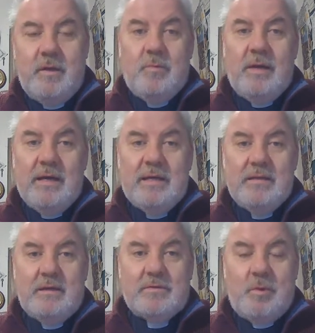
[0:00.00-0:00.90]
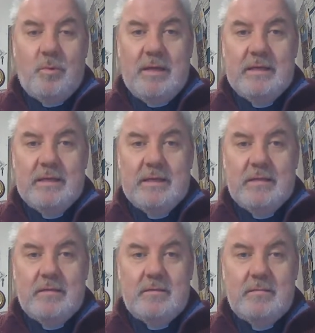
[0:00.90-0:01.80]
When I conduct a wedding
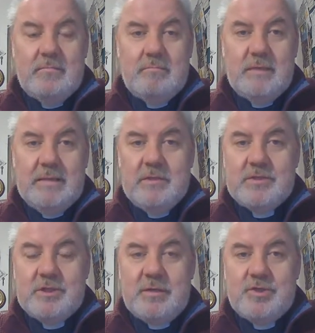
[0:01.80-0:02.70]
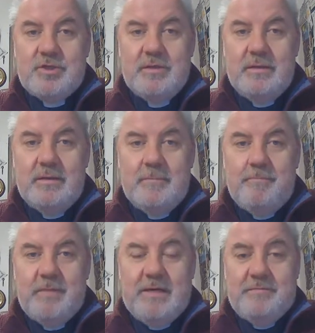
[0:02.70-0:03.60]
in Monymusk Church,
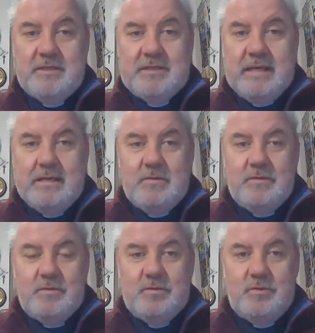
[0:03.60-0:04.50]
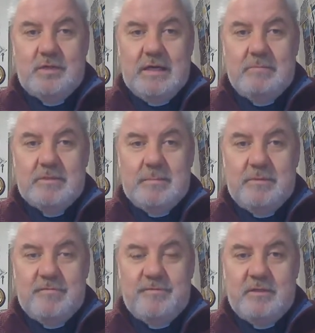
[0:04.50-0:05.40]
I have to stand on the two steps
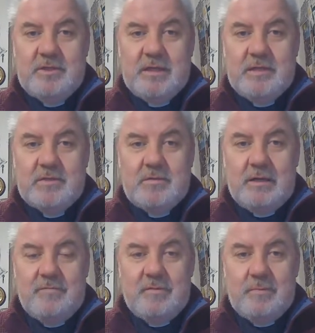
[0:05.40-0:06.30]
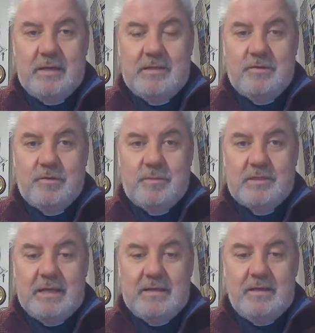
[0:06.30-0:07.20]
above the chancel and have the bride and groom
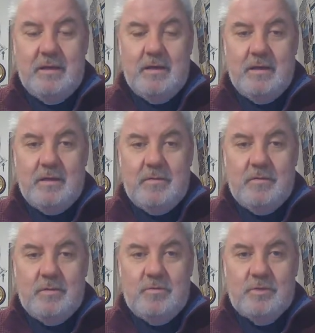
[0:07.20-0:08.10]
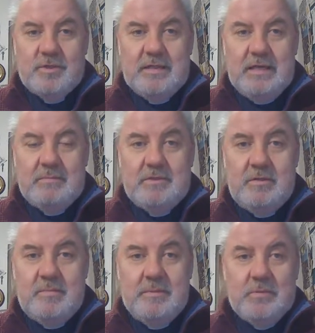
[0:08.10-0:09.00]
stand at the lower steps so
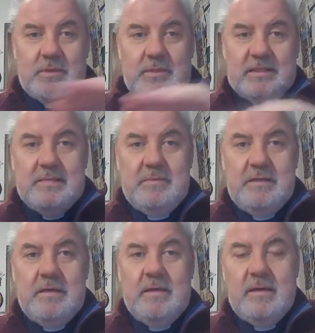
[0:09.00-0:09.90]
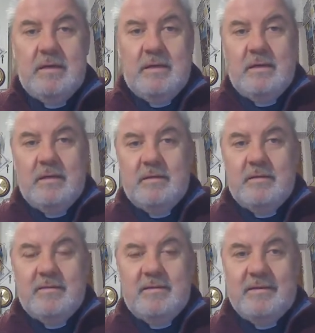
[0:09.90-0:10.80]
that people can see me
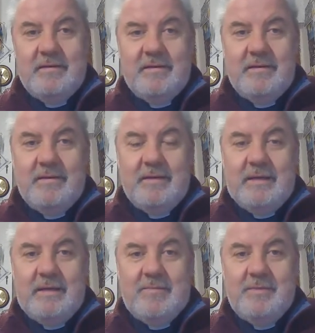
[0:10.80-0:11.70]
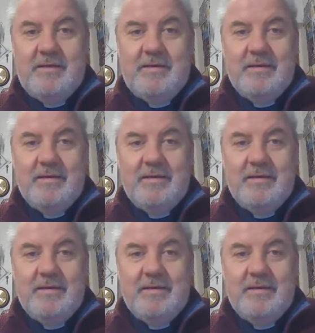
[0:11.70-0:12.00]
uh, and hear me